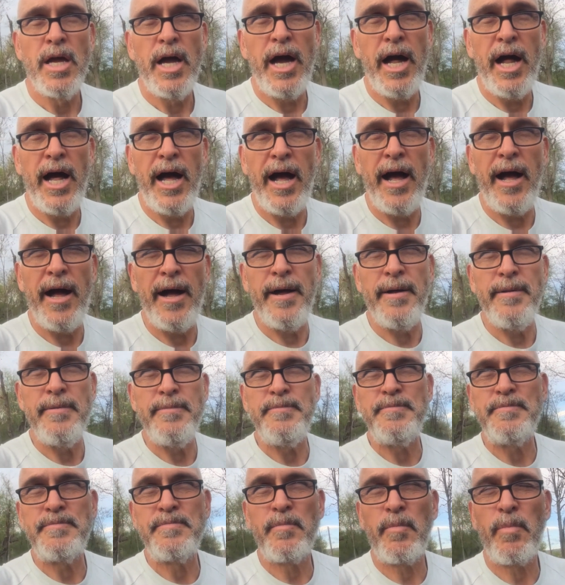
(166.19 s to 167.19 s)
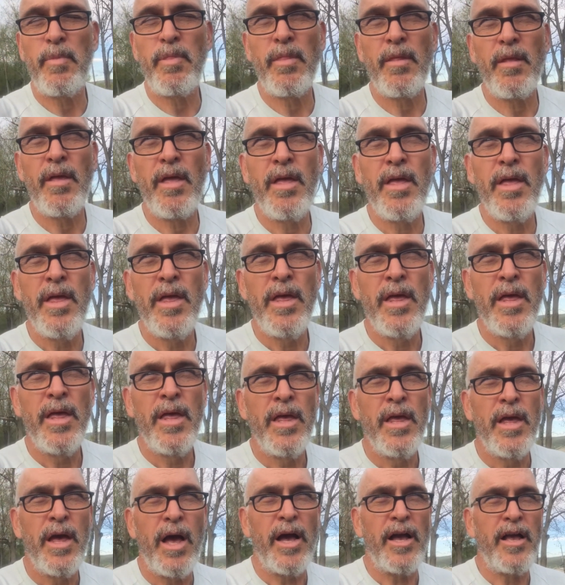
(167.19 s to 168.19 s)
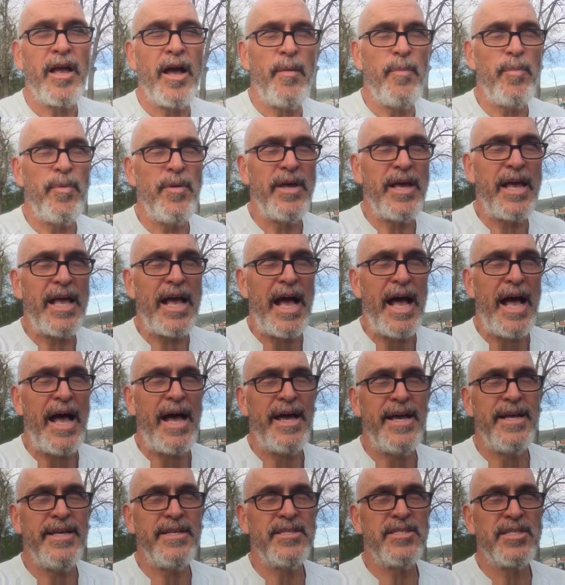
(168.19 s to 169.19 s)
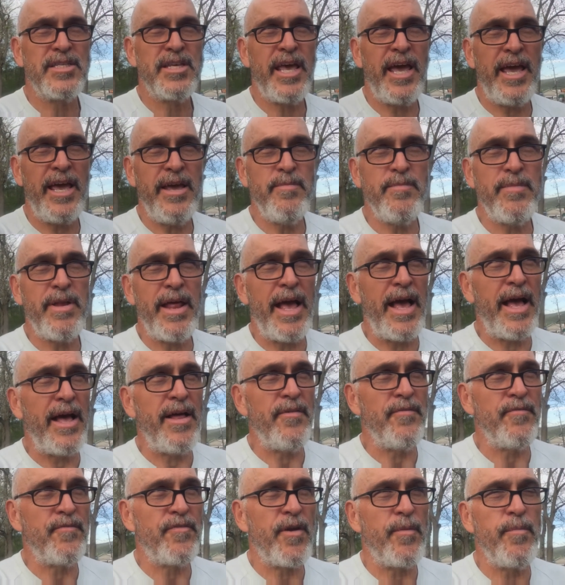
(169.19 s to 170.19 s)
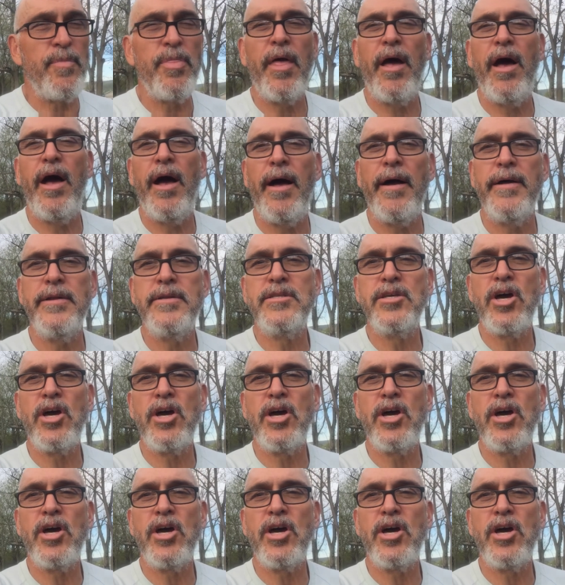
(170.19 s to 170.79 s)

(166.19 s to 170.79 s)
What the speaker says: A couple of guys came down from the